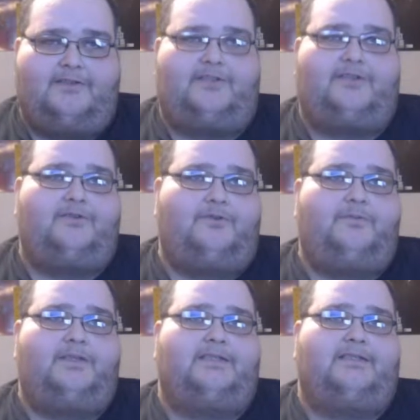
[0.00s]
Doom
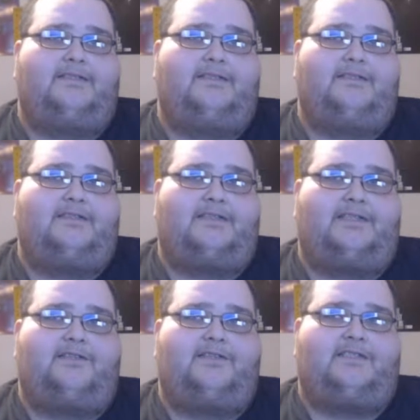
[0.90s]
is a
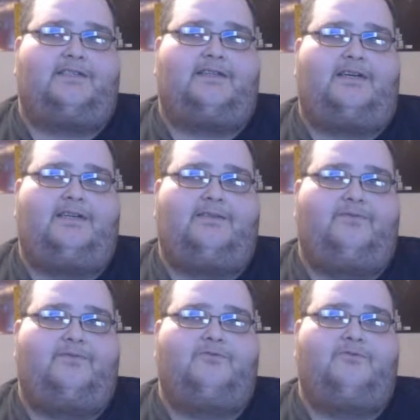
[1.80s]
series that I
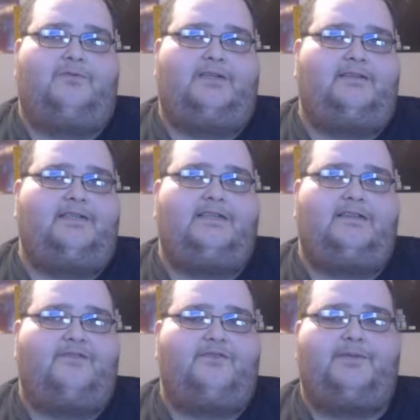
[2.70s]
have really
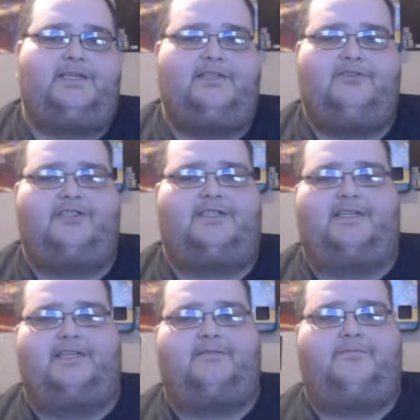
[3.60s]
never been interested in.